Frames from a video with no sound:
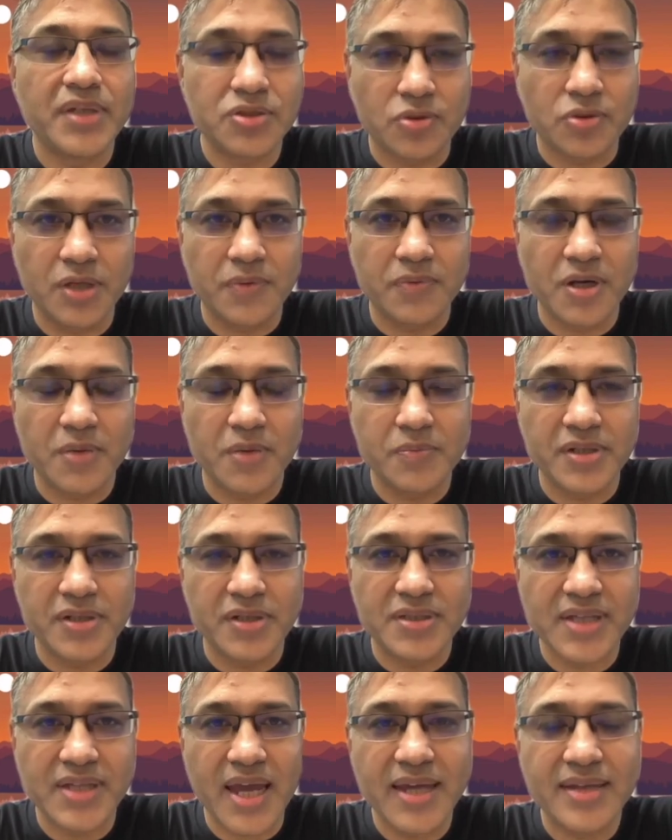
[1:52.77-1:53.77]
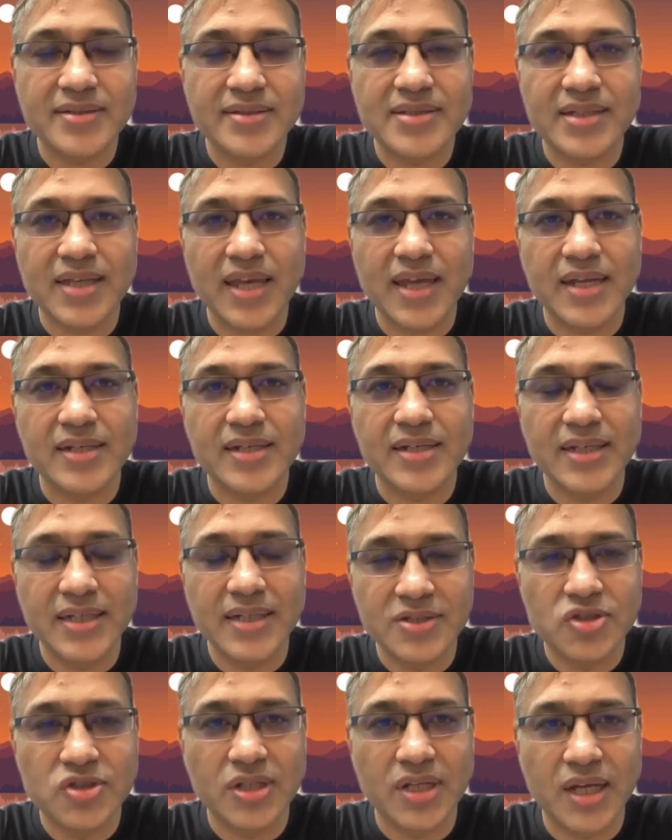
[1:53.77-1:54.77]
School of Computer Science and
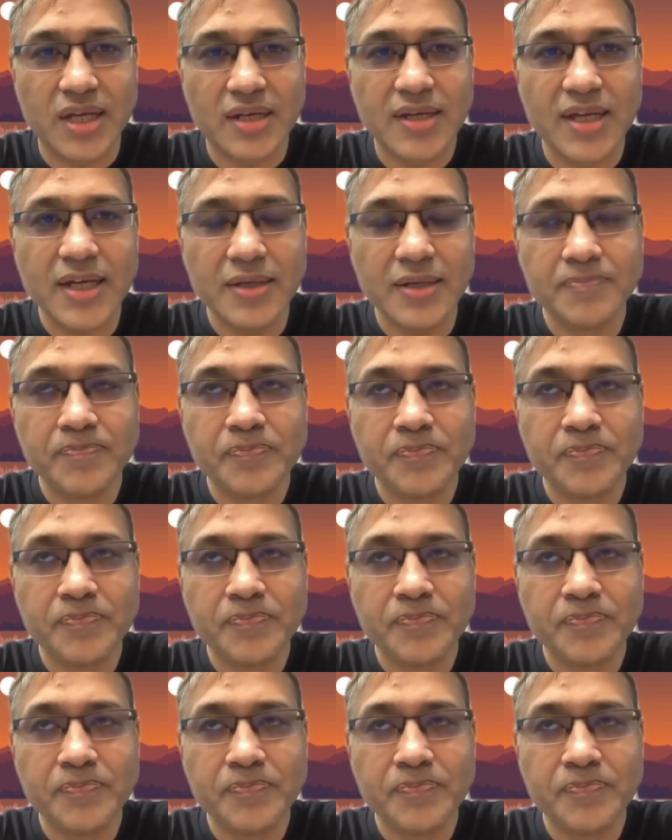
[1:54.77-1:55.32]
Engineering